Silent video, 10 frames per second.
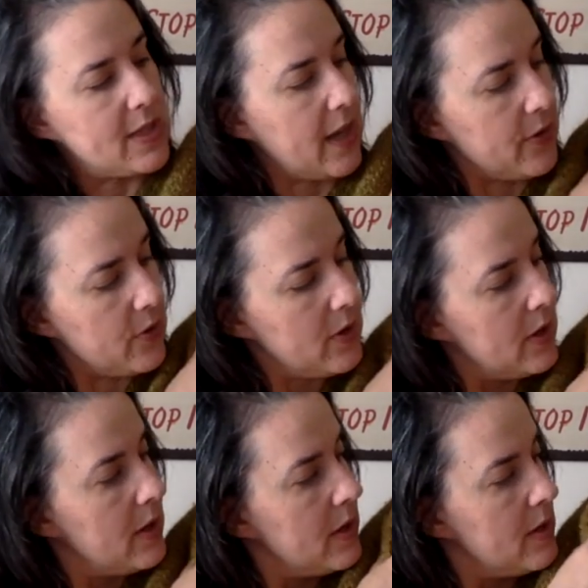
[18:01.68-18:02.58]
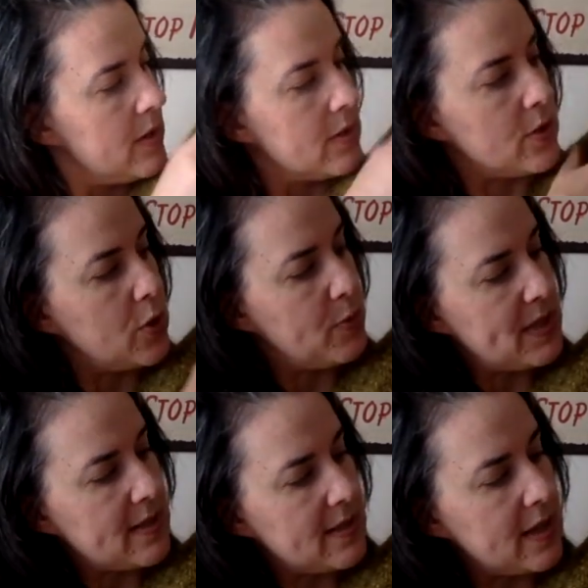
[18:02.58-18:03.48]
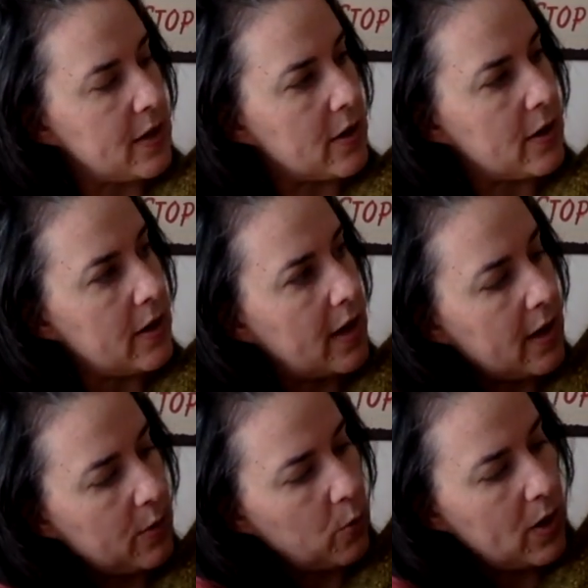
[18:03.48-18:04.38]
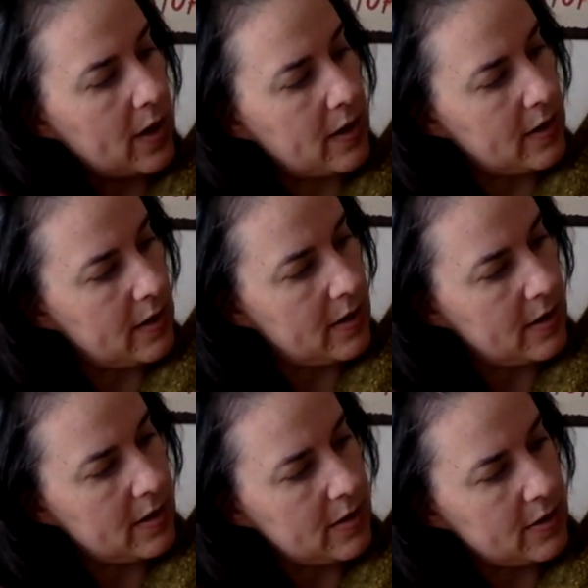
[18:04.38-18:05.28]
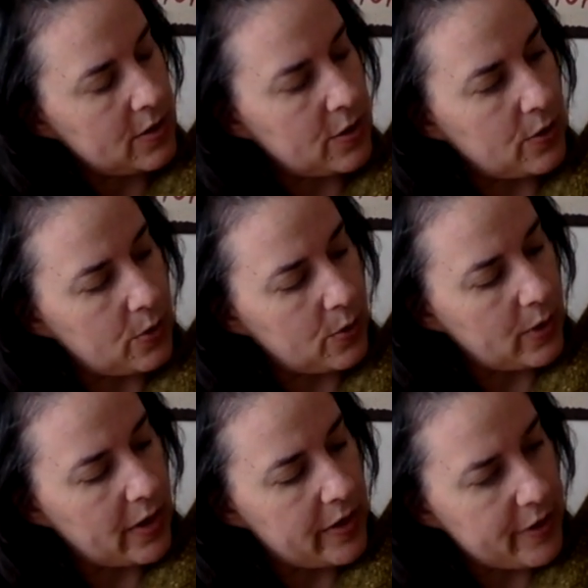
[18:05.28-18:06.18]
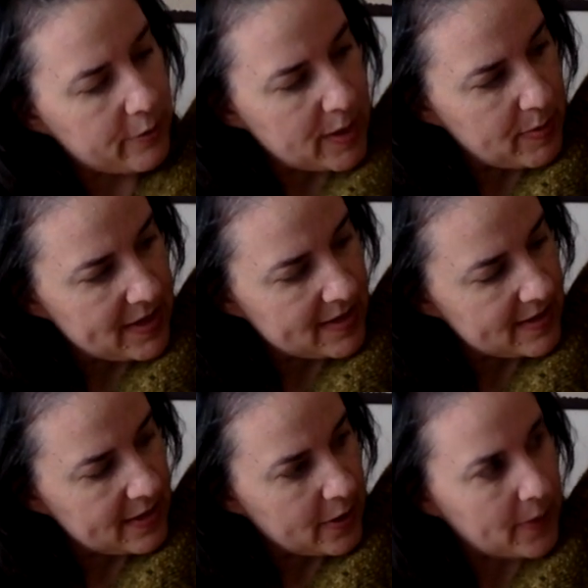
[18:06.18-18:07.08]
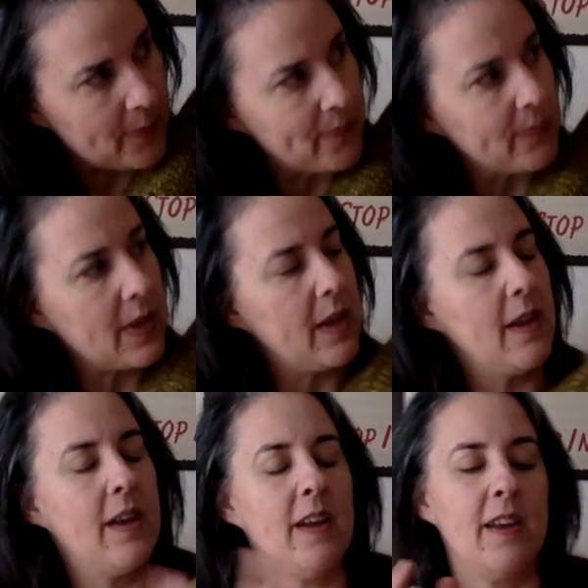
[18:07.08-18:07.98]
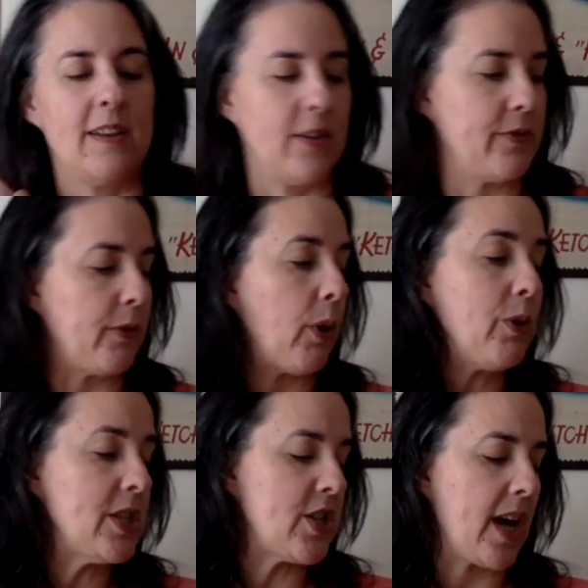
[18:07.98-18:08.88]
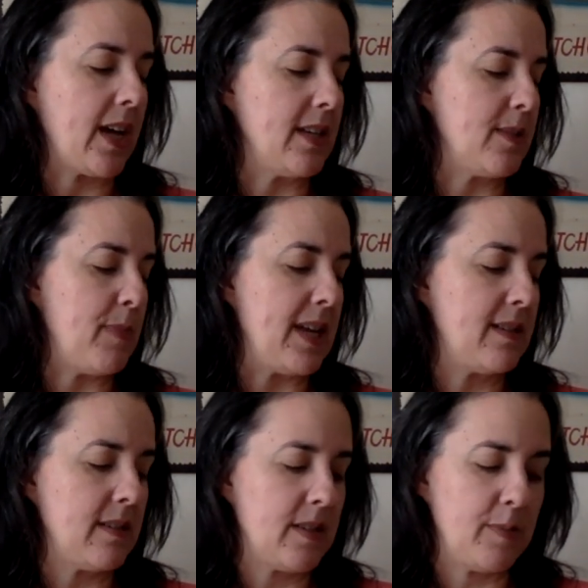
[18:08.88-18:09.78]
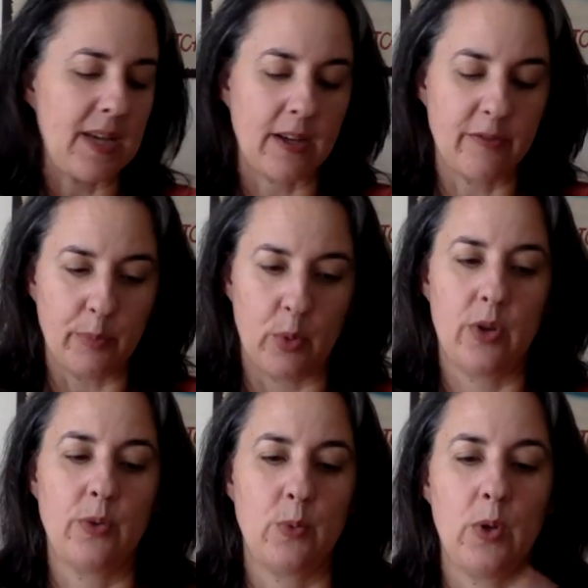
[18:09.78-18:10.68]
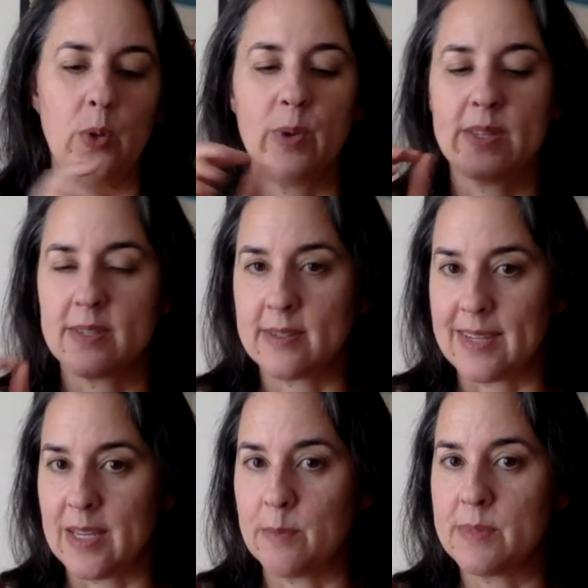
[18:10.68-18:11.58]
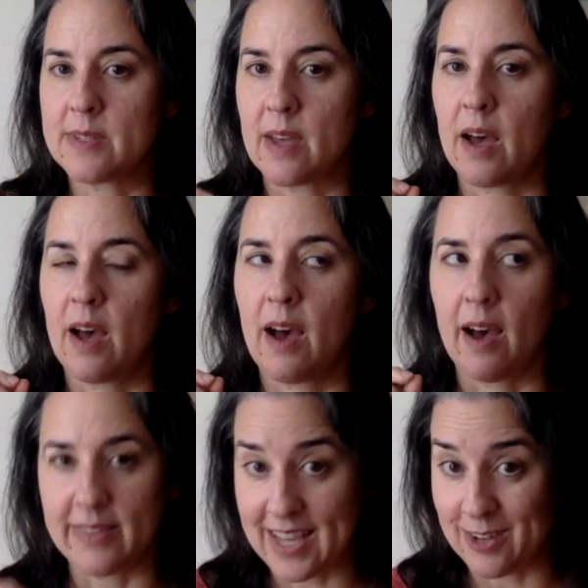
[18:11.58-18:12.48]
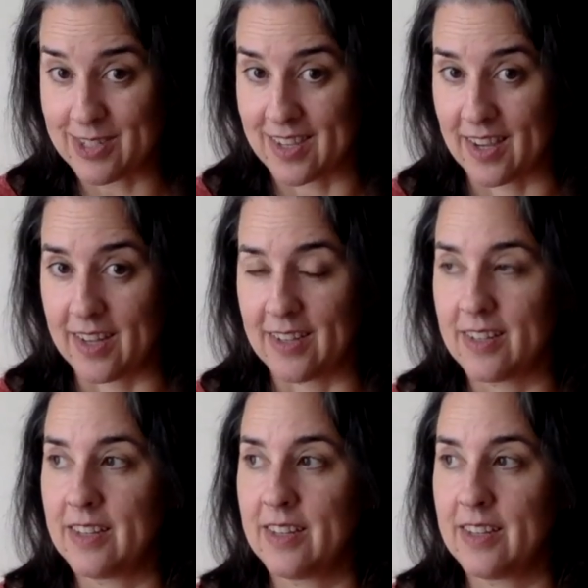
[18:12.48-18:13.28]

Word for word: together. So two pieces here and one, two, three pieces here. Now the Verona jacket is meant to be out of boiled wool with the seams on the outside